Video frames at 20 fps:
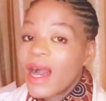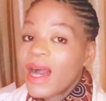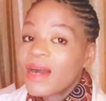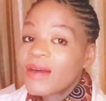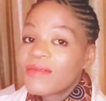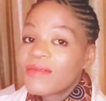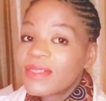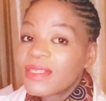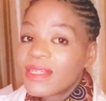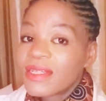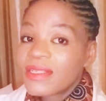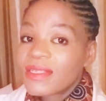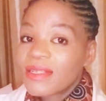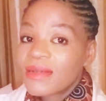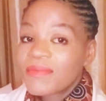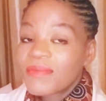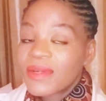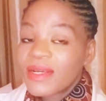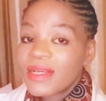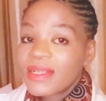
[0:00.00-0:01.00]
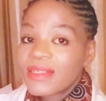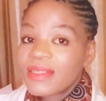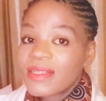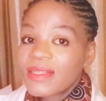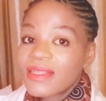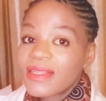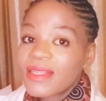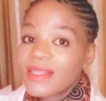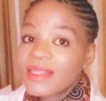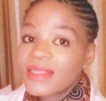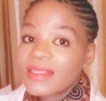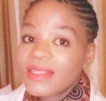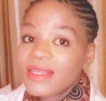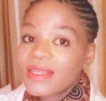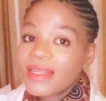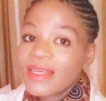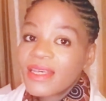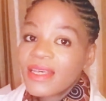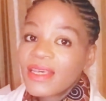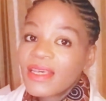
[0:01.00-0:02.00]
I just surprised that there's
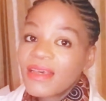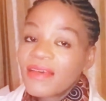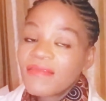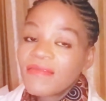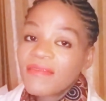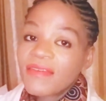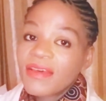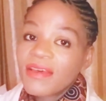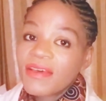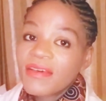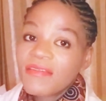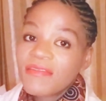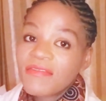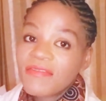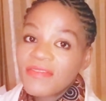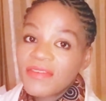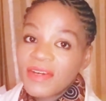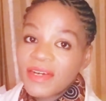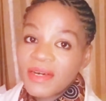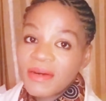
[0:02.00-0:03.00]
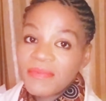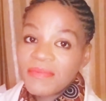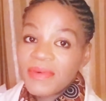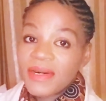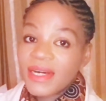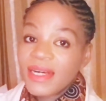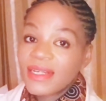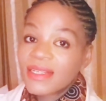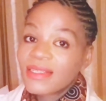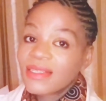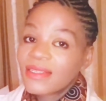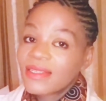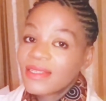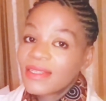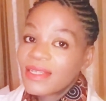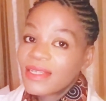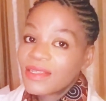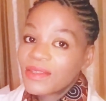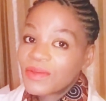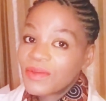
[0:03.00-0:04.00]
an EFF party in
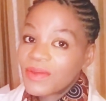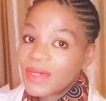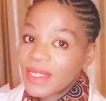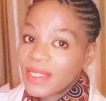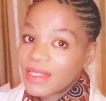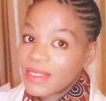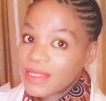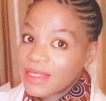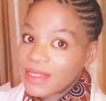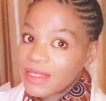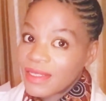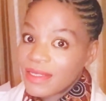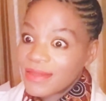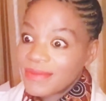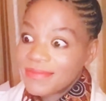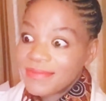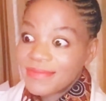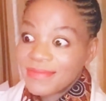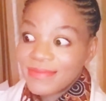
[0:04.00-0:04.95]
Eswatini.